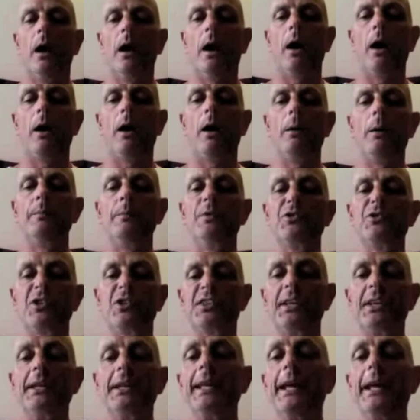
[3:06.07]
Um,
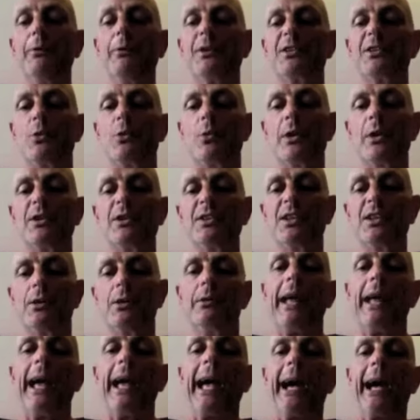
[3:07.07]
just sitting here and talking to
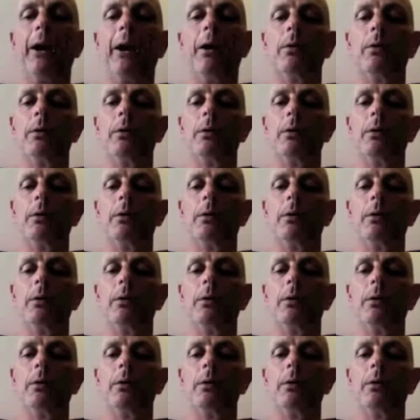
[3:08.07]
you now,